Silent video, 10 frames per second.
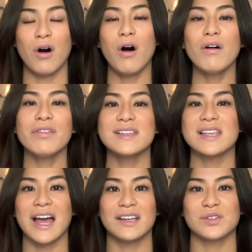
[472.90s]
All these
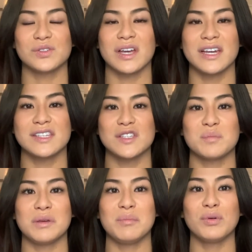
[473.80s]
exercises,
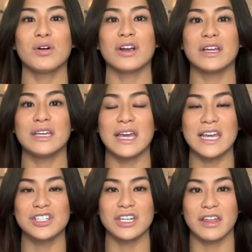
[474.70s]
people are
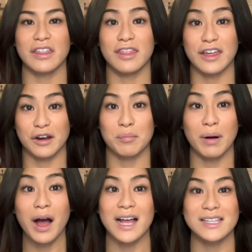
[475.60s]
engaging their
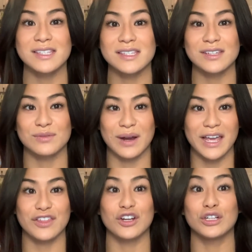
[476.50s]
butts,
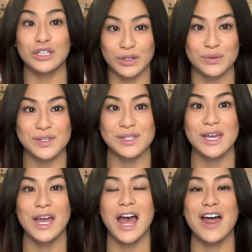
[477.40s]
right? Their glutes,
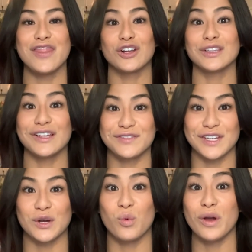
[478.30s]
and they're
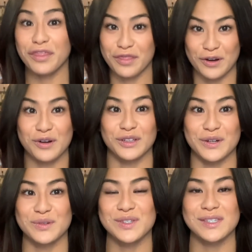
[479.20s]
lifting with their
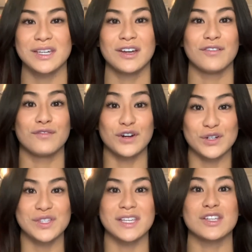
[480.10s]
glutes
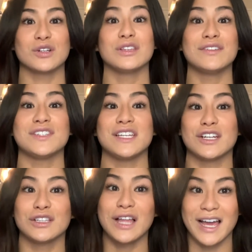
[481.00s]
versus they're lifting
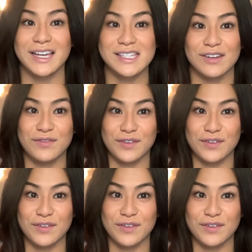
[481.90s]
their legs and